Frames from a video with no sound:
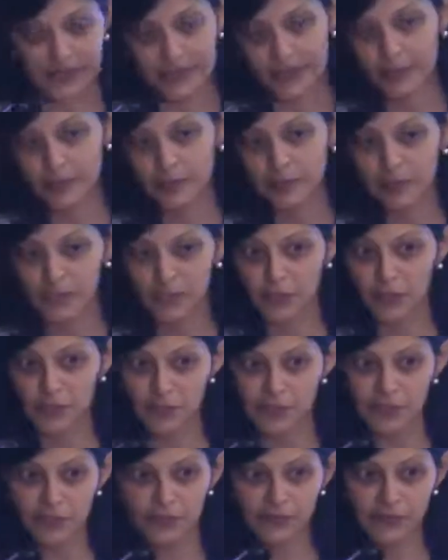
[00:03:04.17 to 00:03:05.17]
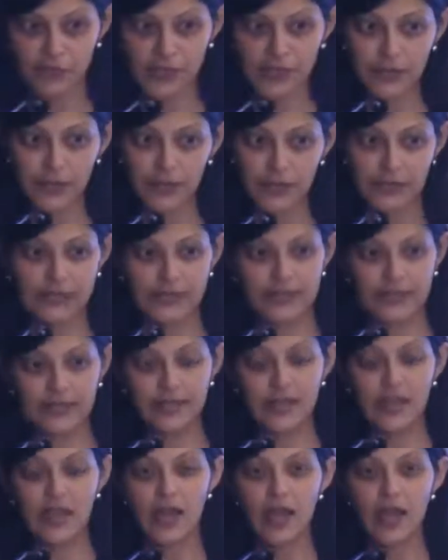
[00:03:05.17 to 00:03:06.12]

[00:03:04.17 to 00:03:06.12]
and I'm going to go through very quickly